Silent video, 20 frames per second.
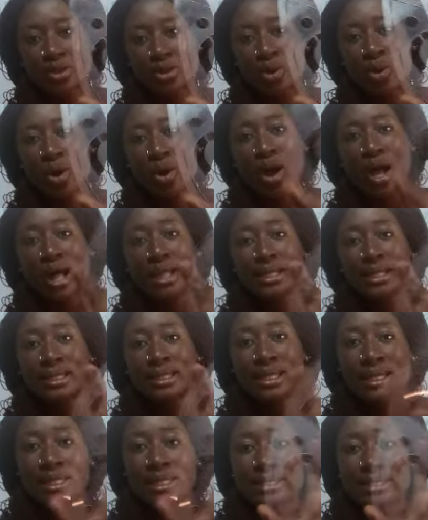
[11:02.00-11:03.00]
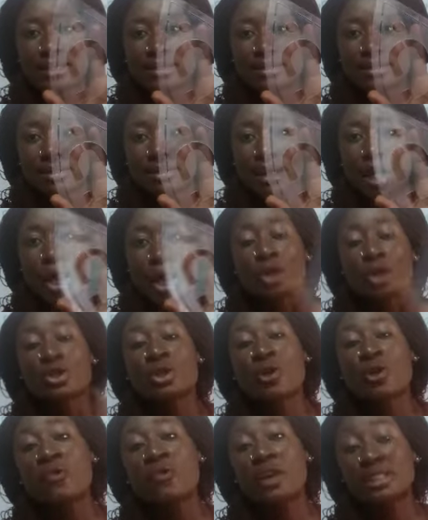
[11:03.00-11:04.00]
So
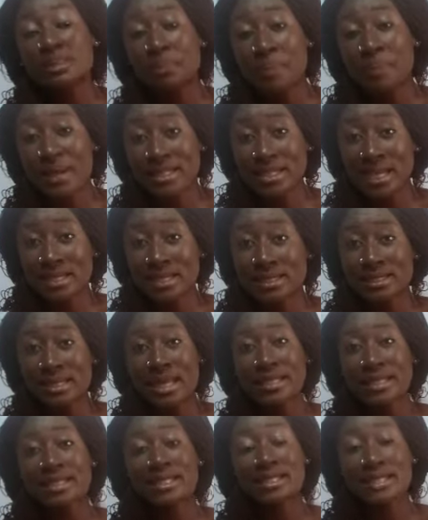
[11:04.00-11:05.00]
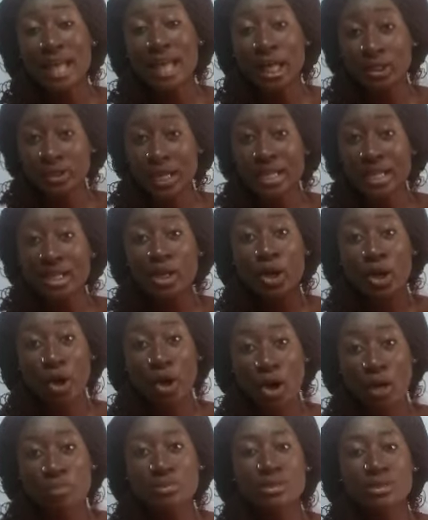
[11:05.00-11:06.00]
for the pattern set, it actually
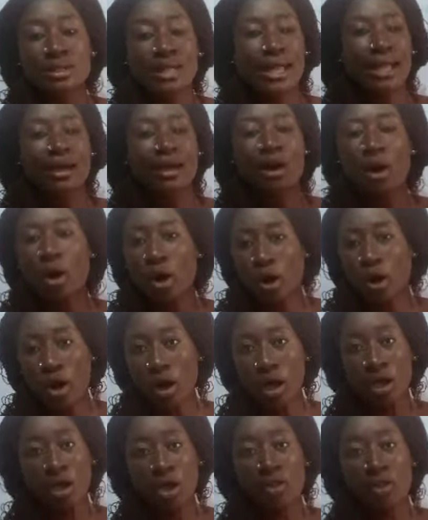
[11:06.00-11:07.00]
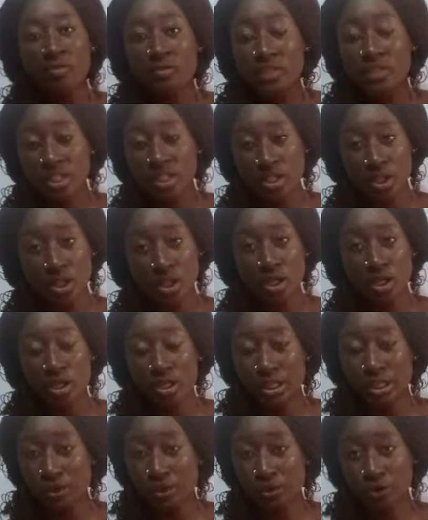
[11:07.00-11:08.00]
comes like all of these
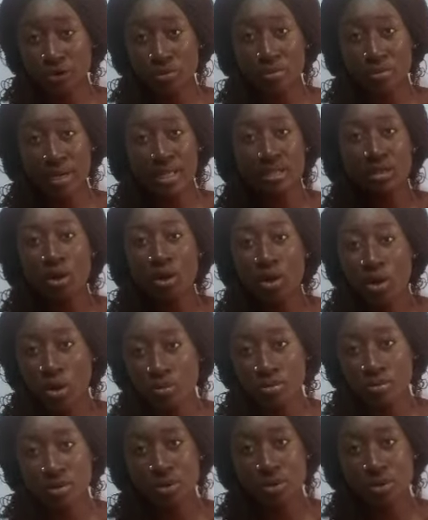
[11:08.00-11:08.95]
instruments comes